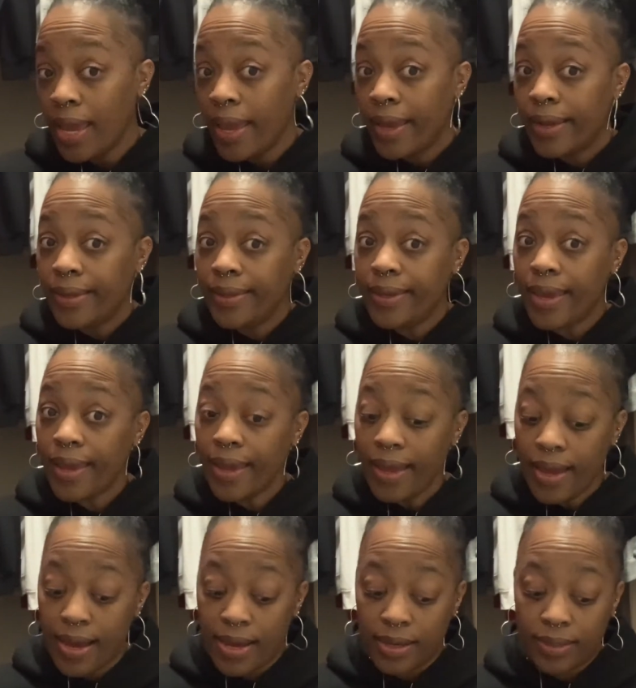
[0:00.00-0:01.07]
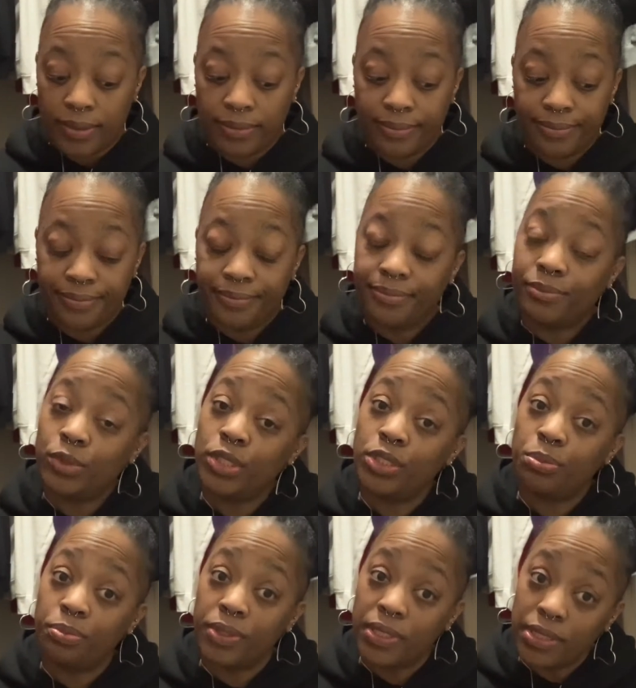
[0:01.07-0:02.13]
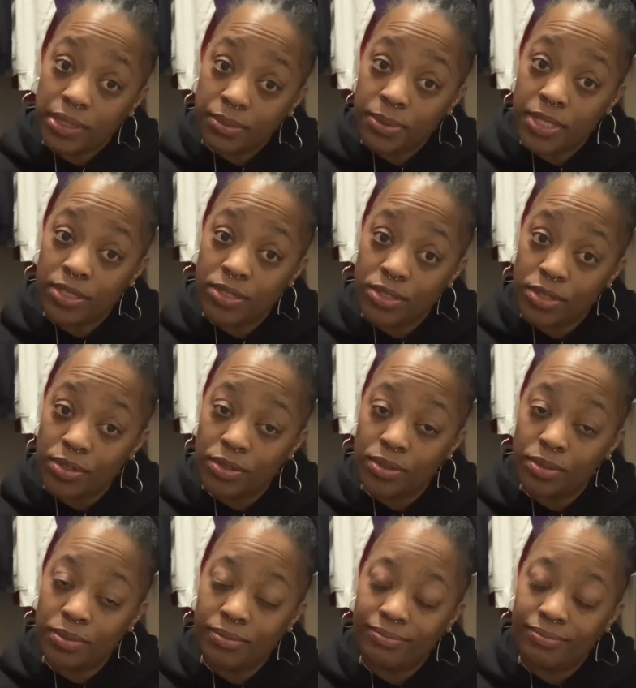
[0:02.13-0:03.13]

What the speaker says: yeah, which brings me to